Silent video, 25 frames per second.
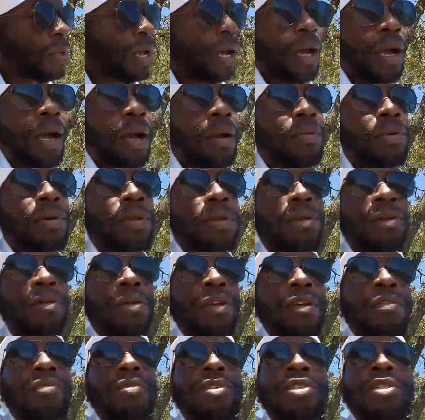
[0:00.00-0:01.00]
I really
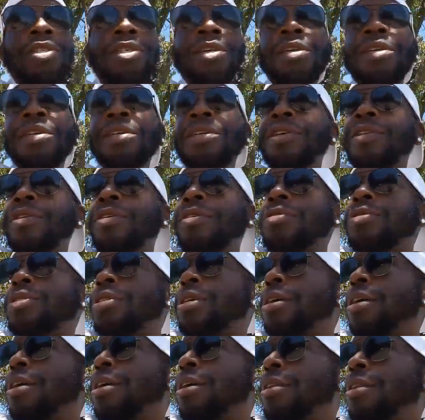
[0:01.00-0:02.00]
don't give a shit, you know what I'm
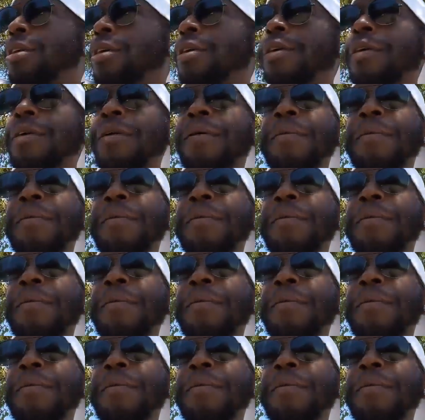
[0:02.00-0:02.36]
saying?